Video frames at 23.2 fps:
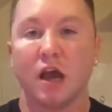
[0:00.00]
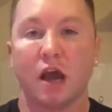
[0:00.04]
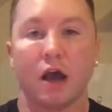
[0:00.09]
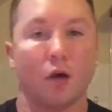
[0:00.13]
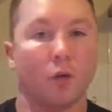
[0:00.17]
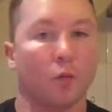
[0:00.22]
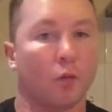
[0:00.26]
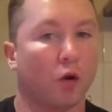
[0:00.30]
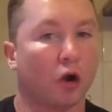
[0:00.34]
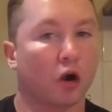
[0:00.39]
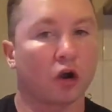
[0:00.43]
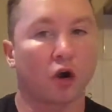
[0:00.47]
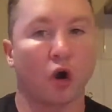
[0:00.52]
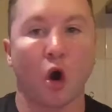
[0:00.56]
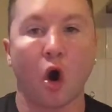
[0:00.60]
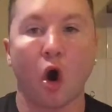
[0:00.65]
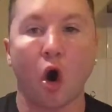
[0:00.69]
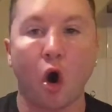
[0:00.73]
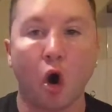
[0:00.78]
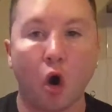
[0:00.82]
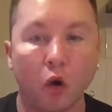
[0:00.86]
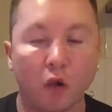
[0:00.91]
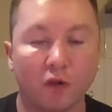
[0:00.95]
and work
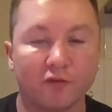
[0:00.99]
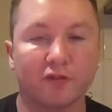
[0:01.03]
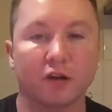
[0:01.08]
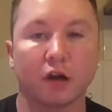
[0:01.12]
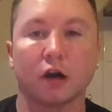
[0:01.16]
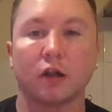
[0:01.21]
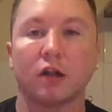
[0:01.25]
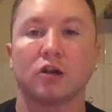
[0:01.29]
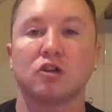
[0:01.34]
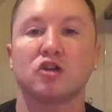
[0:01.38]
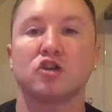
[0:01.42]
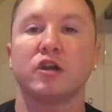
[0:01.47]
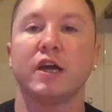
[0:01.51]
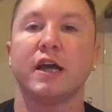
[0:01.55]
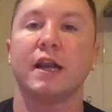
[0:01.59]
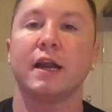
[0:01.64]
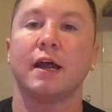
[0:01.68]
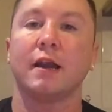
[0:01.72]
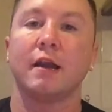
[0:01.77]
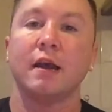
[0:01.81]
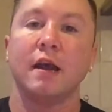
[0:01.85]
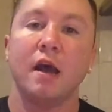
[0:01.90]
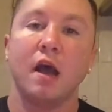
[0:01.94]
all of your other
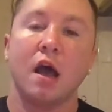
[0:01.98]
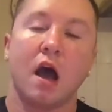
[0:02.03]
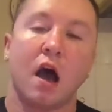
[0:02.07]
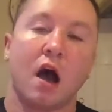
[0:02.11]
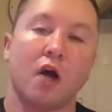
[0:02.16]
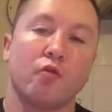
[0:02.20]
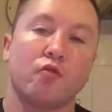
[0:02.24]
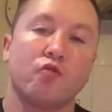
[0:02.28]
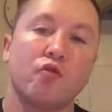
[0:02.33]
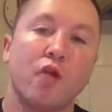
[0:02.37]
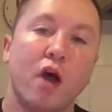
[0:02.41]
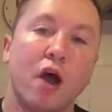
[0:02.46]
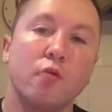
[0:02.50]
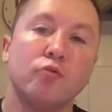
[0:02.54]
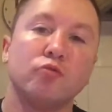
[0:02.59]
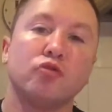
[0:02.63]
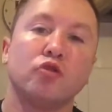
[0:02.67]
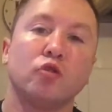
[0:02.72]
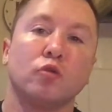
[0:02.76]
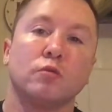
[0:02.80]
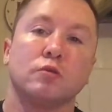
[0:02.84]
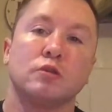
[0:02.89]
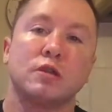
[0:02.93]
training
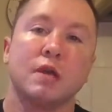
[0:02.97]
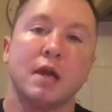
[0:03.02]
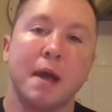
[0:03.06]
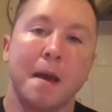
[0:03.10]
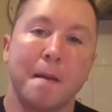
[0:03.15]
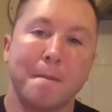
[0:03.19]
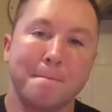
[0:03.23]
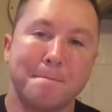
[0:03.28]
around those